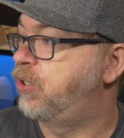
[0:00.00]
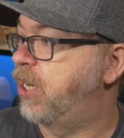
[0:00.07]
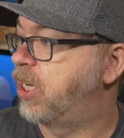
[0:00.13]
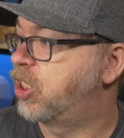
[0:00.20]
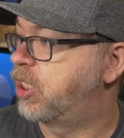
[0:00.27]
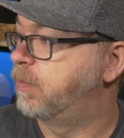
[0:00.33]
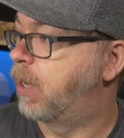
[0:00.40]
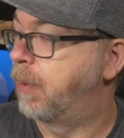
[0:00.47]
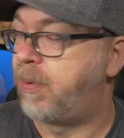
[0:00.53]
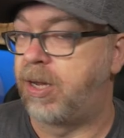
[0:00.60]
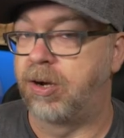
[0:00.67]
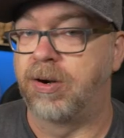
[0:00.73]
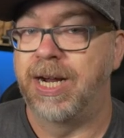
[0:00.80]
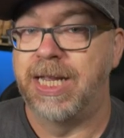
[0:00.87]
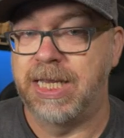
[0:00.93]
you change them up
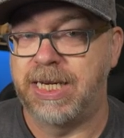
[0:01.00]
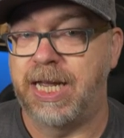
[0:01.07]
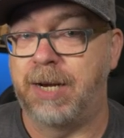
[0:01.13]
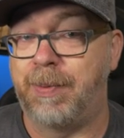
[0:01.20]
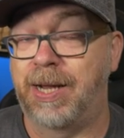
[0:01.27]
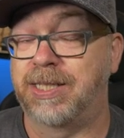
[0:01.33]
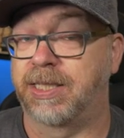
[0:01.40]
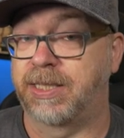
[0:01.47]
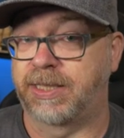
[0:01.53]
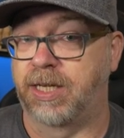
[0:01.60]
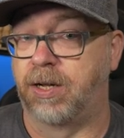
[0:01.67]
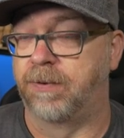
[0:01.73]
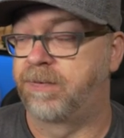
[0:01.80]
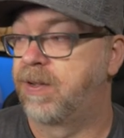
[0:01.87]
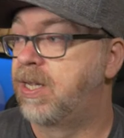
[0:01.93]
here in the database
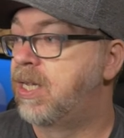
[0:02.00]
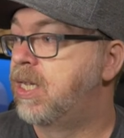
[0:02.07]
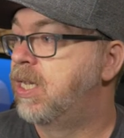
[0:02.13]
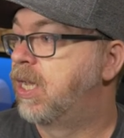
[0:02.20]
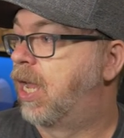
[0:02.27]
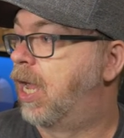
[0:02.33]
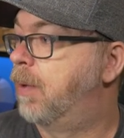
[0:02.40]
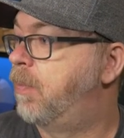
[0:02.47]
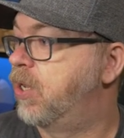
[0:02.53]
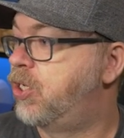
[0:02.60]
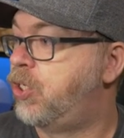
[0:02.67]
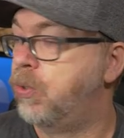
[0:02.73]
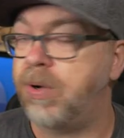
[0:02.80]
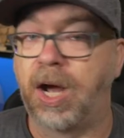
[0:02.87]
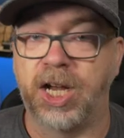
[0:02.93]
itself. Uh,
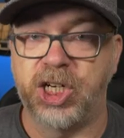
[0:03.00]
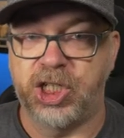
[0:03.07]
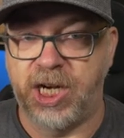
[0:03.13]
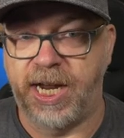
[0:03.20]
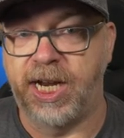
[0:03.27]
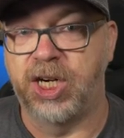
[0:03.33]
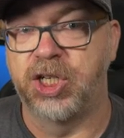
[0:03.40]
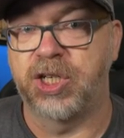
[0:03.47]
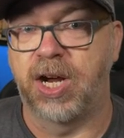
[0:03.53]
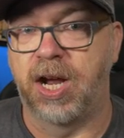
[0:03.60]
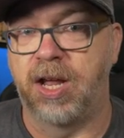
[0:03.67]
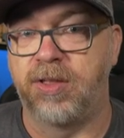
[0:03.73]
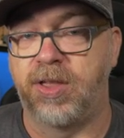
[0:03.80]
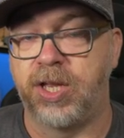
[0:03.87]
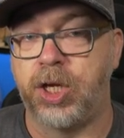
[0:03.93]
but do not change
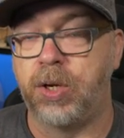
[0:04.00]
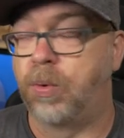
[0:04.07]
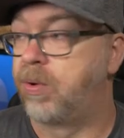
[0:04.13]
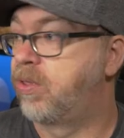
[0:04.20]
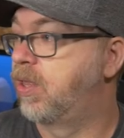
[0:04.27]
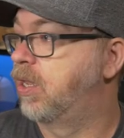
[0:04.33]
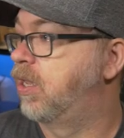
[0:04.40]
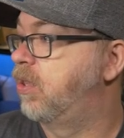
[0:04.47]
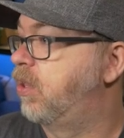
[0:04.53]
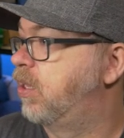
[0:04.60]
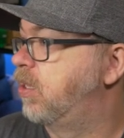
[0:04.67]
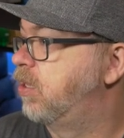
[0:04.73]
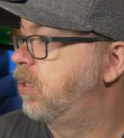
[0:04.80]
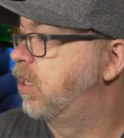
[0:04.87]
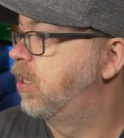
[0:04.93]
uh, the, the,
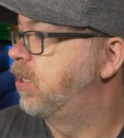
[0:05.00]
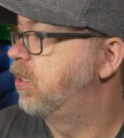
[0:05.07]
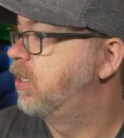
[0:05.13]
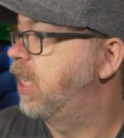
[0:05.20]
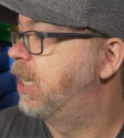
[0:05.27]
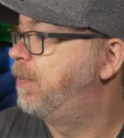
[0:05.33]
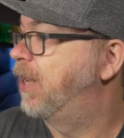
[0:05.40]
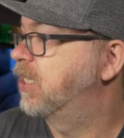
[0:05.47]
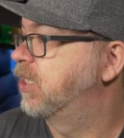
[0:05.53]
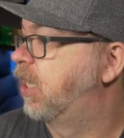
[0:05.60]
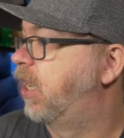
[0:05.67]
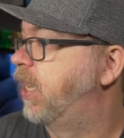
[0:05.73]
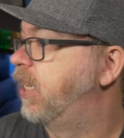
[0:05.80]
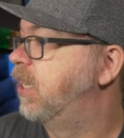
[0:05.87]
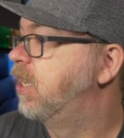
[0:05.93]
the, the, database
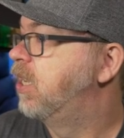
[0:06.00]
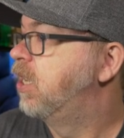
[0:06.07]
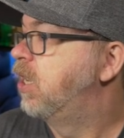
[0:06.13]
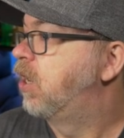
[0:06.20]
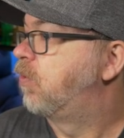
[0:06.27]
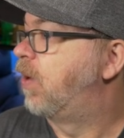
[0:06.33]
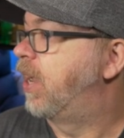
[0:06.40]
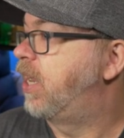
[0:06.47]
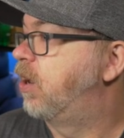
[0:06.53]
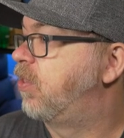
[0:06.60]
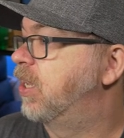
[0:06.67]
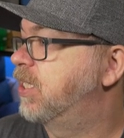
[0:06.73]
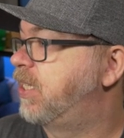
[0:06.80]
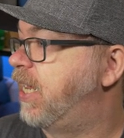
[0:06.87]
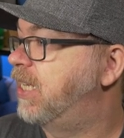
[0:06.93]
line right here.
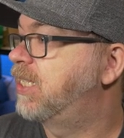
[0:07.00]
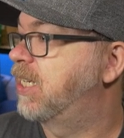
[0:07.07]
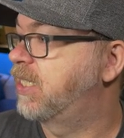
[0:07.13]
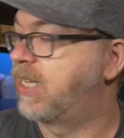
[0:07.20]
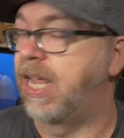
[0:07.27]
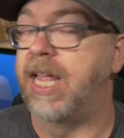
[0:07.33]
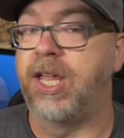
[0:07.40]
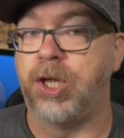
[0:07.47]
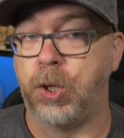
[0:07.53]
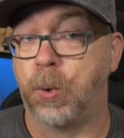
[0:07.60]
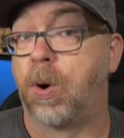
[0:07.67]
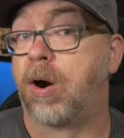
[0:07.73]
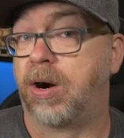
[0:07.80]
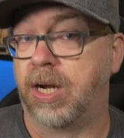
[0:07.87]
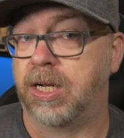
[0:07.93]
This needs to stay
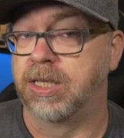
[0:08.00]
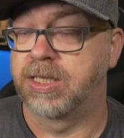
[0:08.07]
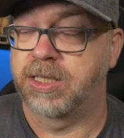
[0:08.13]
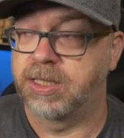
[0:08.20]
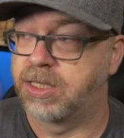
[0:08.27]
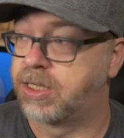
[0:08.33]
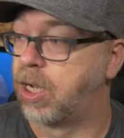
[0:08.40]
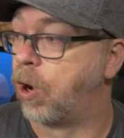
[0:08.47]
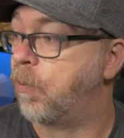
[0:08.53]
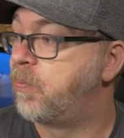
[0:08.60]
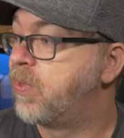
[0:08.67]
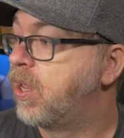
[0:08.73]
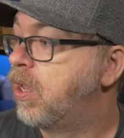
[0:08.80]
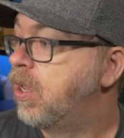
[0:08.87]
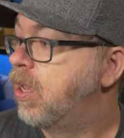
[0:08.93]
YOURLS.
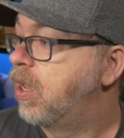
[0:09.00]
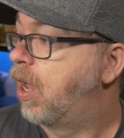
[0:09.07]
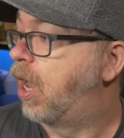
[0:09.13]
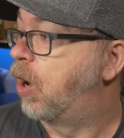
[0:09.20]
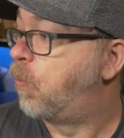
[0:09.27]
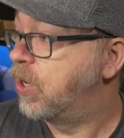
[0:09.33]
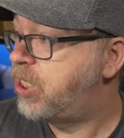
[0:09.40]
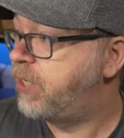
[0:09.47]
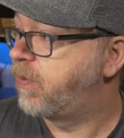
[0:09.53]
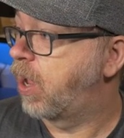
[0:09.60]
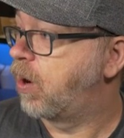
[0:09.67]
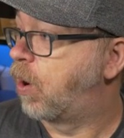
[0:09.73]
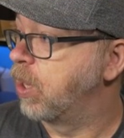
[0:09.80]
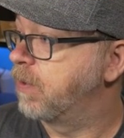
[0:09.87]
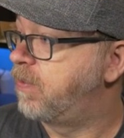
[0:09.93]
So uh, once you've
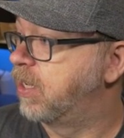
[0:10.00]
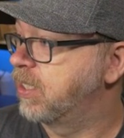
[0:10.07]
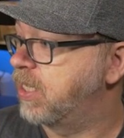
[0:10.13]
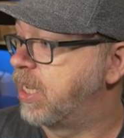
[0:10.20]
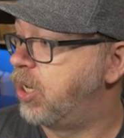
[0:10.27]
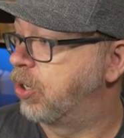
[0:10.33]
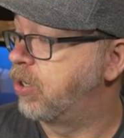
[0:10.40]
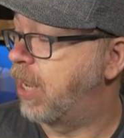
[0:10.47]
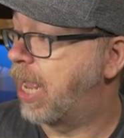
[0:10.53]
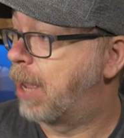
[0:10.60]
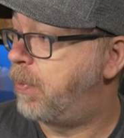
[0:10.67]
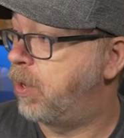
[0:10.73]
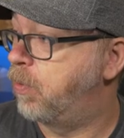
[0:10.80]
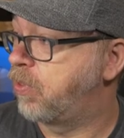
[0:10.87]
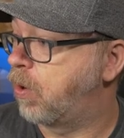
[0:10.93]
got all of this and you're
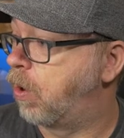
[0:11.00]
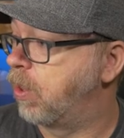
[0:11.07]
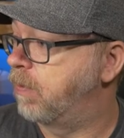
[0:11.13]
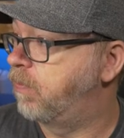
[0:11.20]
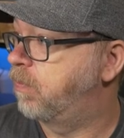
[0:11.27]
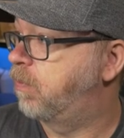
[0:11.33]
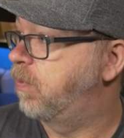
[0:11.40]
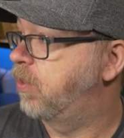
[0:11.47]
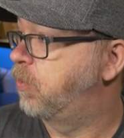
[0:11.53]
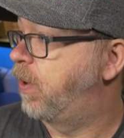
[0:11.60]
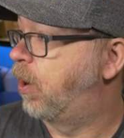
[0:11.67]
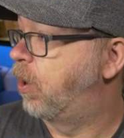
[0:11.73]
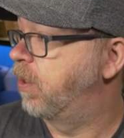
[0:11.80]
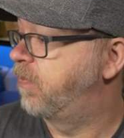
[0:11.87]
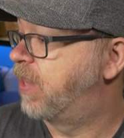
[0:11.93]
happy with all of the
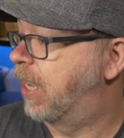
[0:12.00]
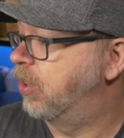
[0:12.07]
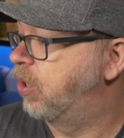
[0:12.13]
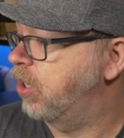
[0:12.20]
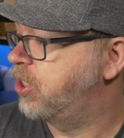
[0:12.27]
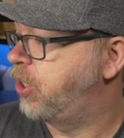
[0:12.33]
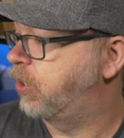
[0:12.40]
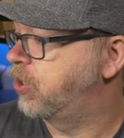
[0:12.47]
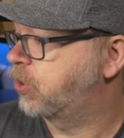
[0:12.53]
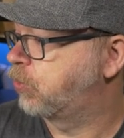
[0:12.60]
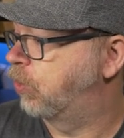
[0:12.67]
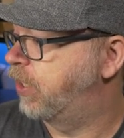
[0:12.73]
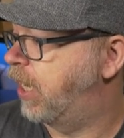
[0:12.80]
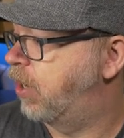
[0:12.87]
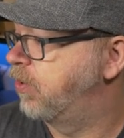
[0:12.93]
way all of that looks, you can
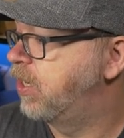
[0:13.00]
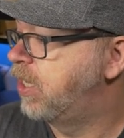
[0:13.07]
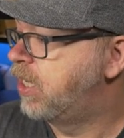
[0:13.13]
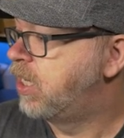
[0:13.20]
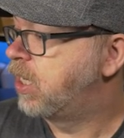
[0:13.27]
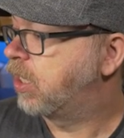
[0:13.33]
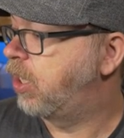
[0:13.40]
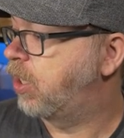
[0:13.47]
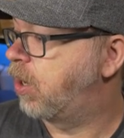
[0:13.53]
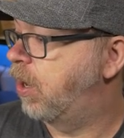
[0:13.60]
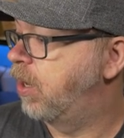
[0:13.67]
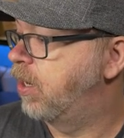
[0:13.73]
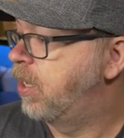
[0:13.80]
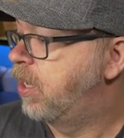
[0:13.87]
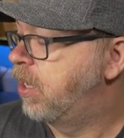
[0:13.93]
scroll down, click
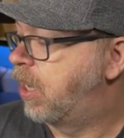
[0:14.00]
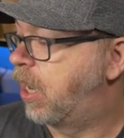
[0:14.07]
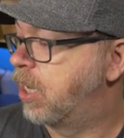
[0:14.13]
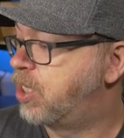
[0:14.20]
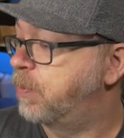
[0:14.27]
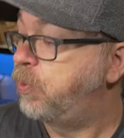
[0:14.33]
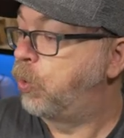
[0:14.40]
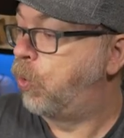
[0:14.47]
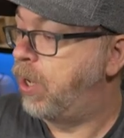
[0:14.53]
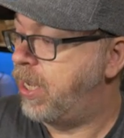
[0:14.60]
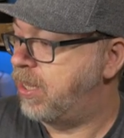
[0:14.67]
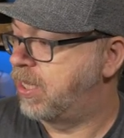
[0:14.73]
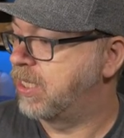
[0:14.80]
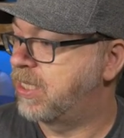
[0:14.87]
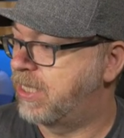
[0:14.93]
on uh,
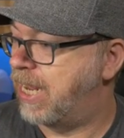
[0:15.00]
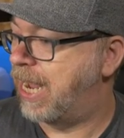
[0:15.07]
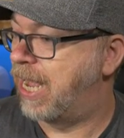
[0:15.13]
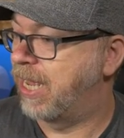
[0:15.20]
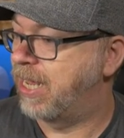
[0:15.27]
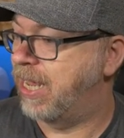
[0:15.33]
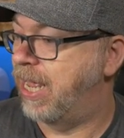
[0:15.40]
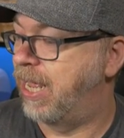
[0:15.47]
deploy the stack